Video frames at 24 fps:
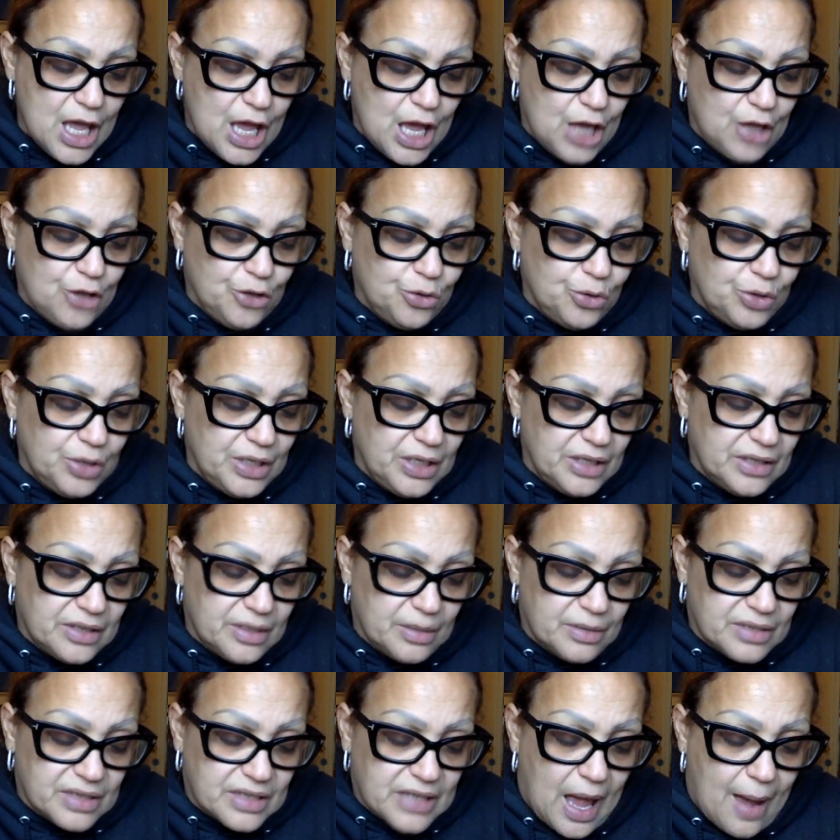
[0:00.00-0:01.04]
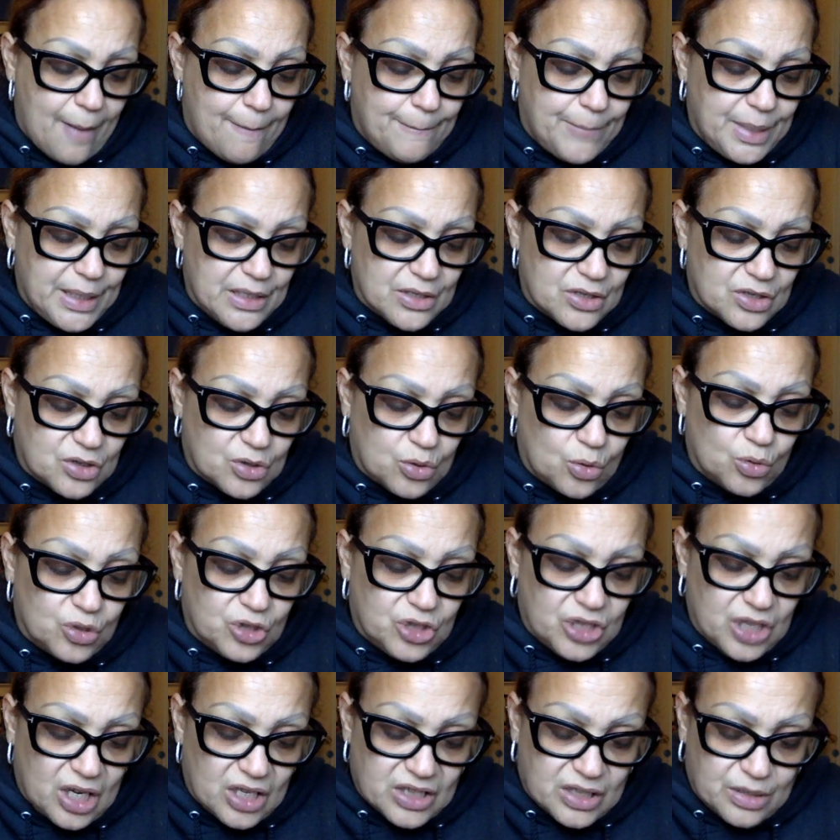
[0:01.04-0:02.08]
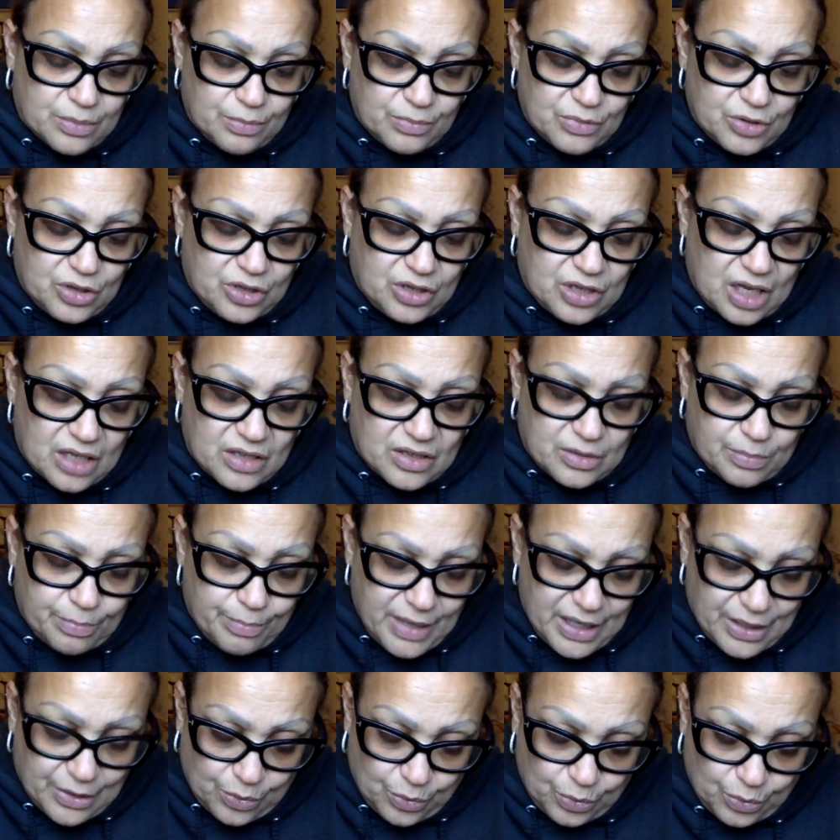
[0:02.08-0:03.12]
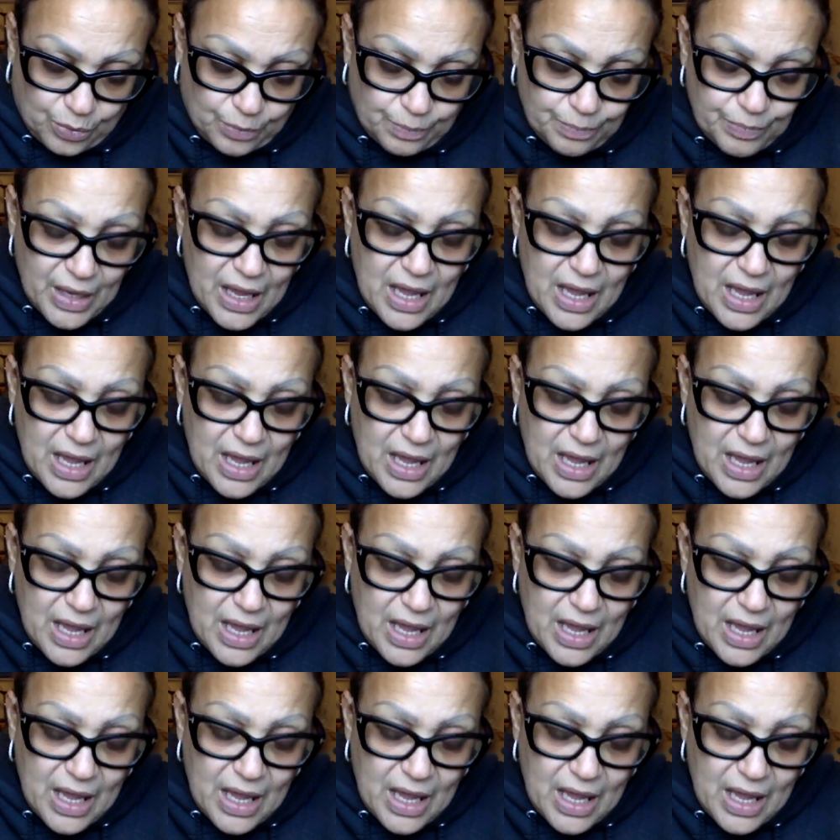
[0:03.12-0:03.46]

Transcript: And you need to stop being so judge judgmental.